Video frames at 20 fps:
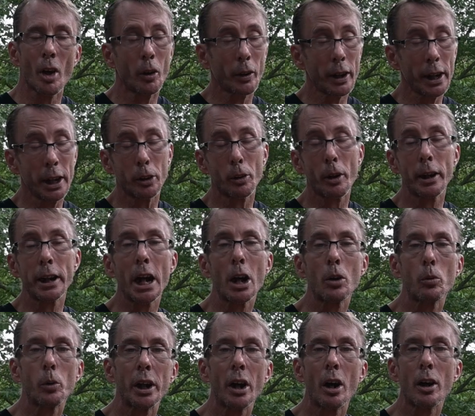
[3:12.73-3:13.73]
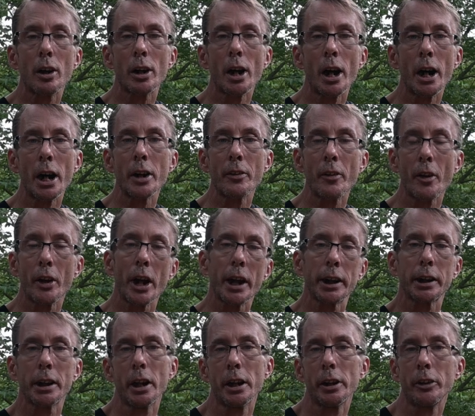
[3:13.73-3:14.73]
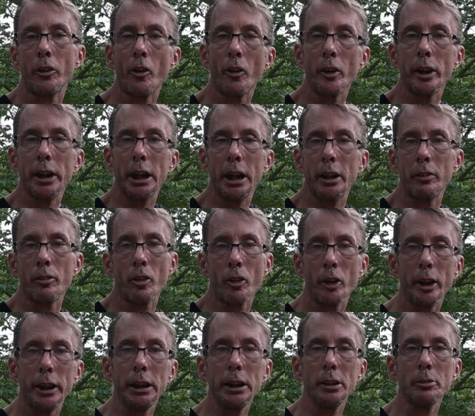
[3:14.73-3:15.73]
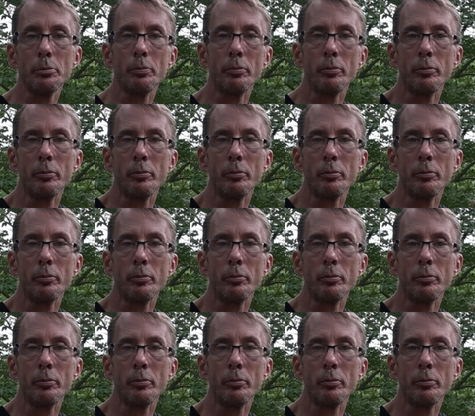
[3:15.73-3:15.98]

Okay, and right now we are on the Nikon Zfc.